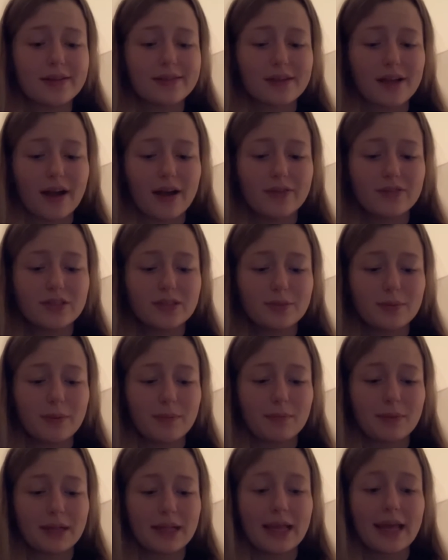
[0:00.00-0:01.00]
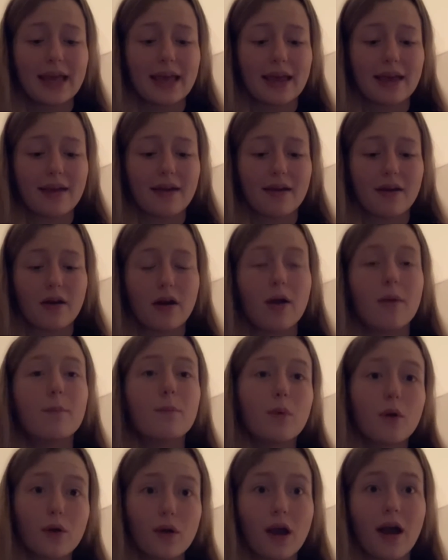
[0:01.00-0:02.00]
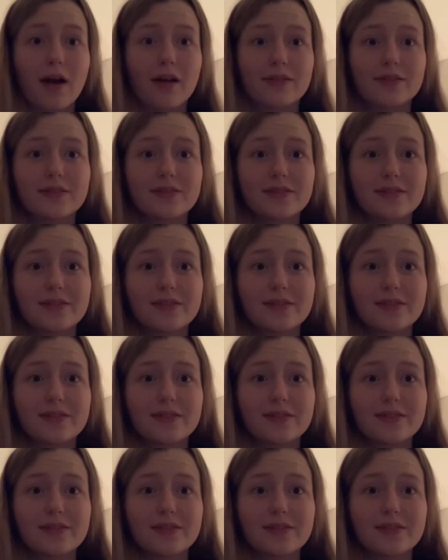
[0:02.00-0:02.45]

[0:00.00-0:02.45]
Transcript: I've just been playing Among Us